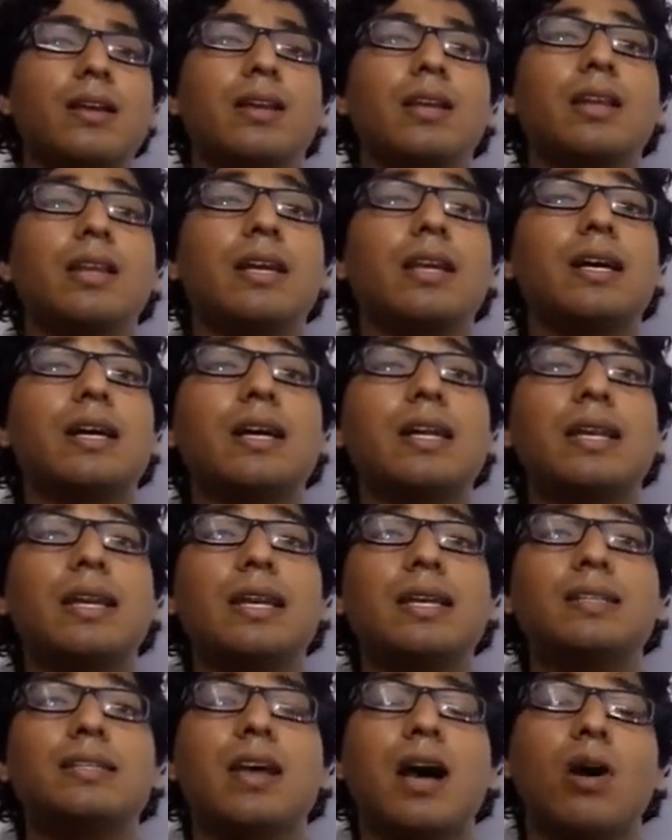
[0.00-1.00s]
Liquor
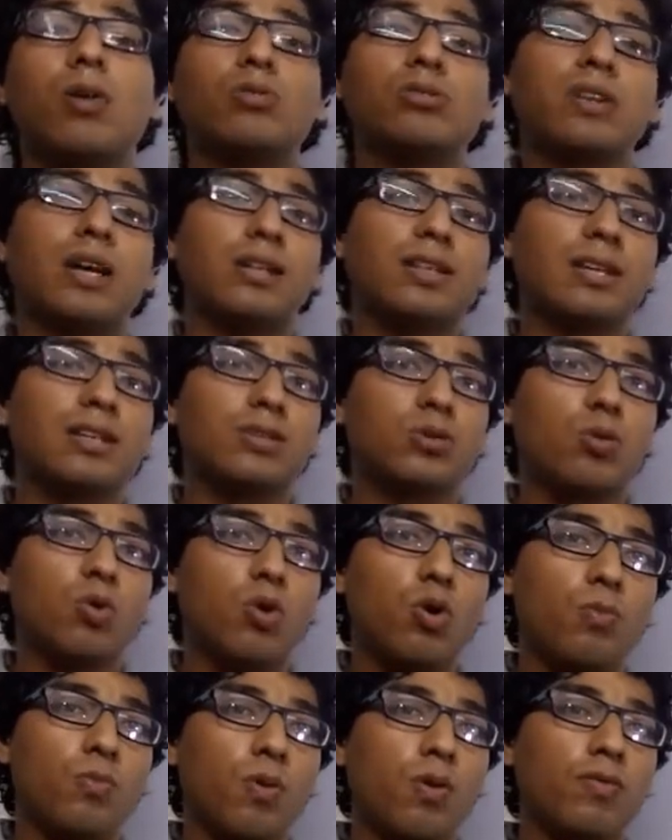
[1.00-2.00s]
is outside the
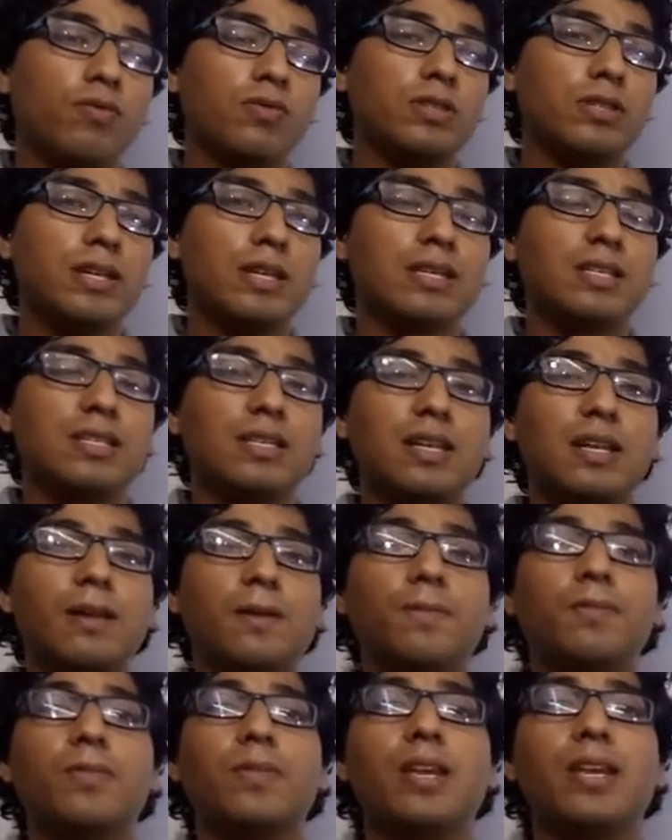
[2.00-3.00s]
scope of
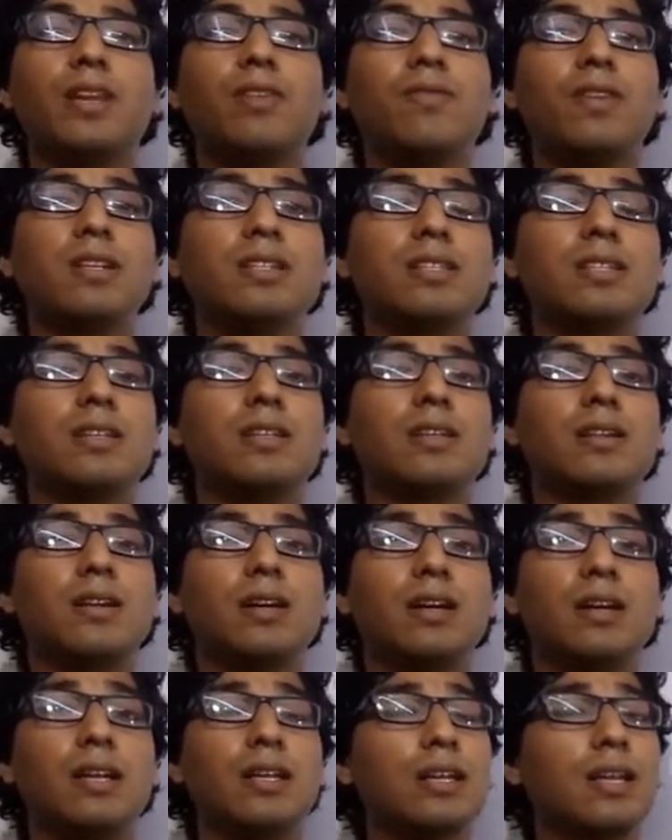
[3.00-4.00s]
GST, in which
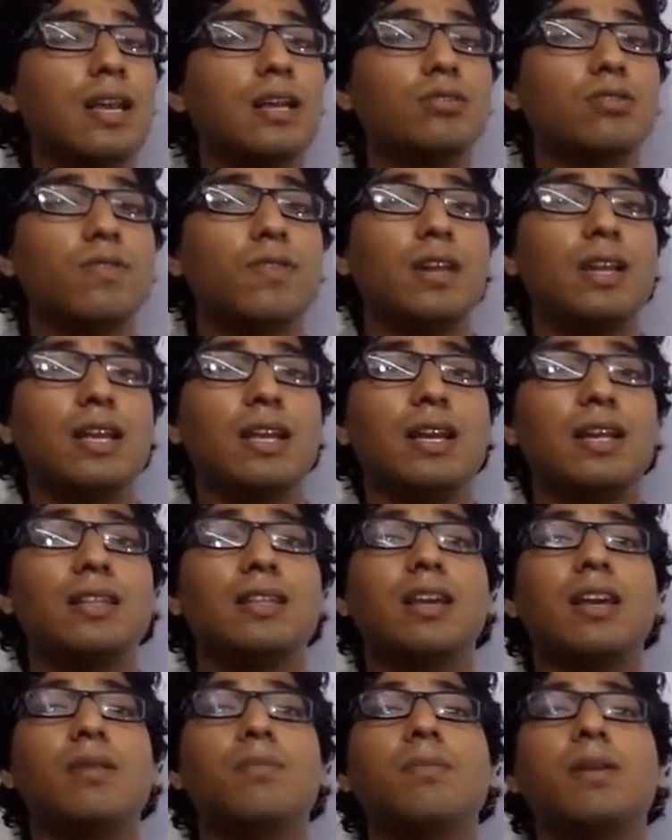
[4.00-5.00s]
in case of a liquor
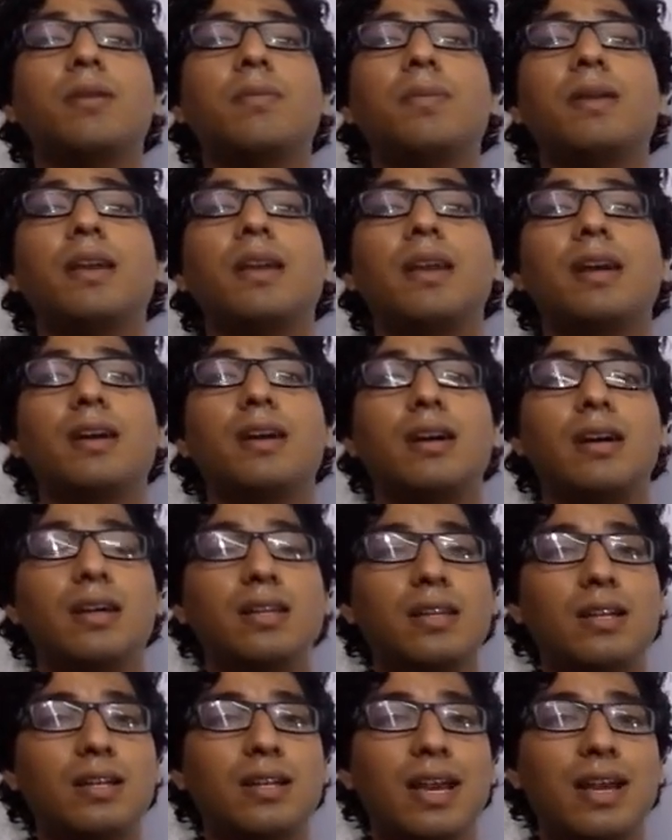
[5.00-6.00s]
there may be
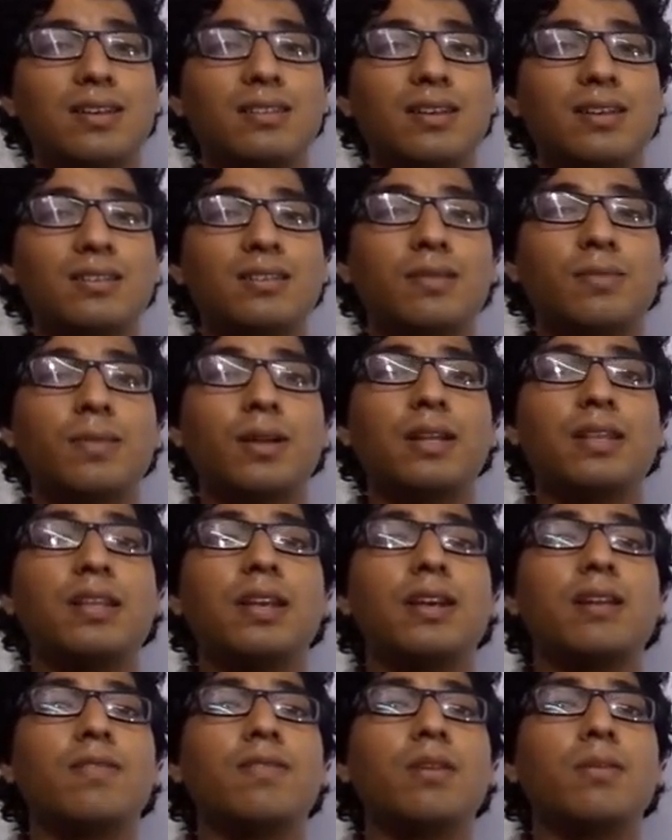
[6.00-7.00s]
other taxes, but
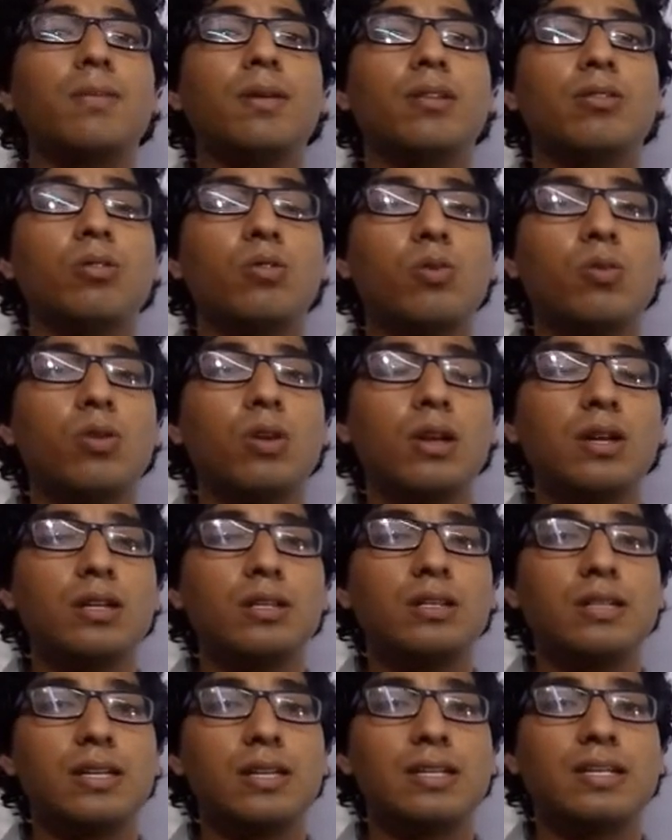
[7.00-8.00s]
there will be no
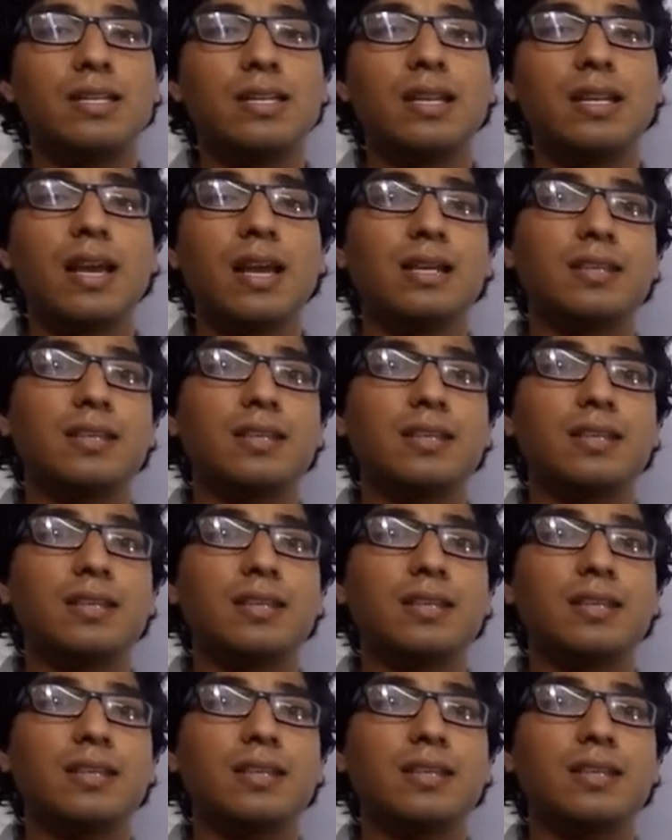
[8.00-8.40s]
GST.